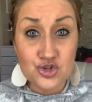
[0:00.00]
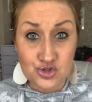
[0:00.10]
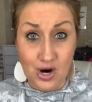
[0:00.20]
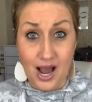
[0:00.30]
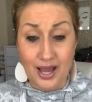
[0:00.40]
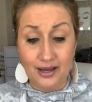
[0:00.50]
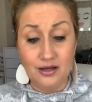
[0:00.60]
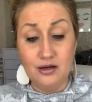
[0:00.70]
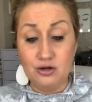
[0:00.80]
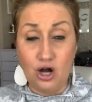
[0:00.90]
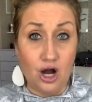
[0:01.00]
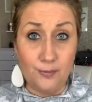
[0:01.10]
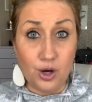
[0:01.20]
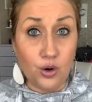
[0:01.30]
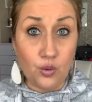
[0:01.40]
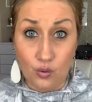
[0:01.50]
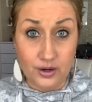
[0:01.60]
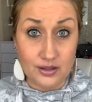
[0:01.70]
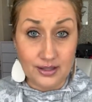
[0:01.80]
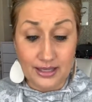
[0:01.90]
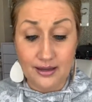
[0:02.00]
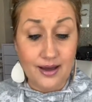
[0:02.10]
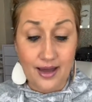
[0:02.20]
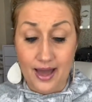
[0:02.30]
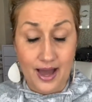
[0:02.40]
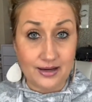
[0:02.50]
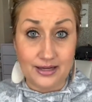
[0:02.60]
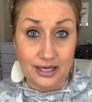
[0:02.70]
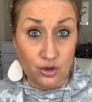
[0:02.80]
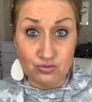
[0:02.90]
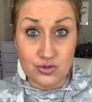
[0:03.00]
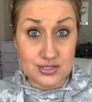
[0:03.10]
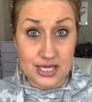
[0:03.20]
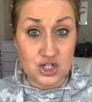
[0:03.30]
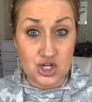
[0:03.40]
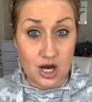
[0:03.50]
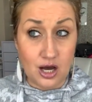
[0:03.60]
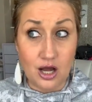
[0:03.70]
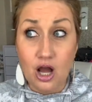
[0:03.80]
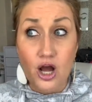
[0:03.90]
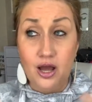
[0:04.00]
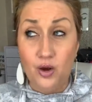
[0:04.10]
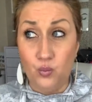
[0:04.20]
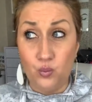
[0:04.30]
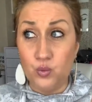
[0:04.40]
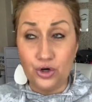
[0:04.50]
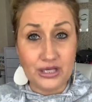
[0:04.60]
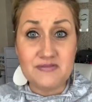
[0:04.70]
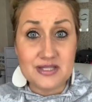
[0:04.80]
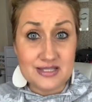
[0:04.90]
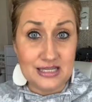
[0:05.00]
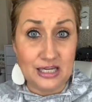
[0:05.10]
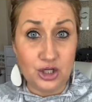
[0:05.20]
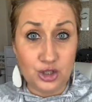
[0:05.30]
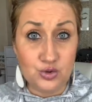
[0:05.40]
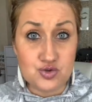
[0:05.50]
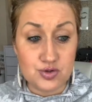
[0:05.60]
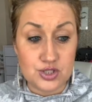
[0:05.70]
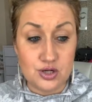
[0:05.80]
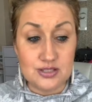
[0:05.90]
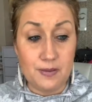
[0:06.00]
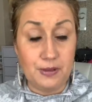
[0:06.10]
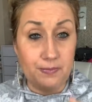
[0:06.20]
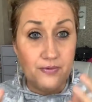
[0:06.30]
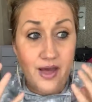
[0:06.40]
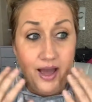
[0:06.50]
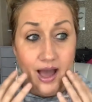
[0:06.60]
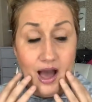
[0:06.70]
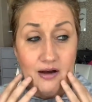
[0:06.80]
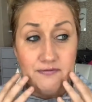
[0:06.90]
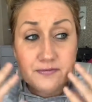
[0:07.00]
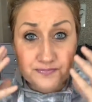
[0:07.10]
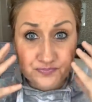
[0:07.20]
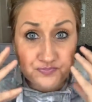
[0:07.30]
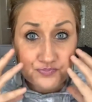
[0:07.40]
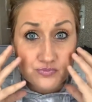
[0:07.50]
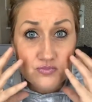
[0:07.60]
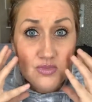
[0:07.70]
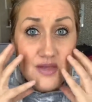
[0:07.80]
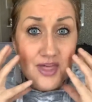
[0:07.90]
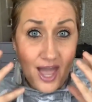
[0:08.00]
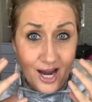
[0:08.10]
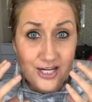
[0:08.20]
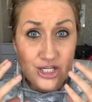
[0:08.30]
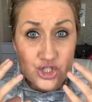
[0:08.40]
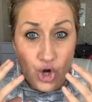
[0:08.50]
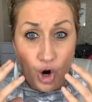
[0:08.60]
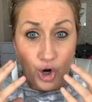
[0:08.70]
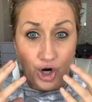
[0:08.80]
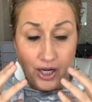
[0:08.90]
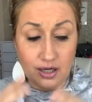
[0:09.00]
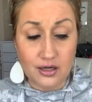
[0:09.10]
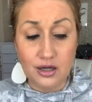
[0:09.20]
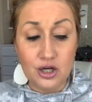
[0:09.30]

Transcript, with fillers: Dry, combo, oily, acne, rosacea. We're even seeing huge results on people that have the acne scarring.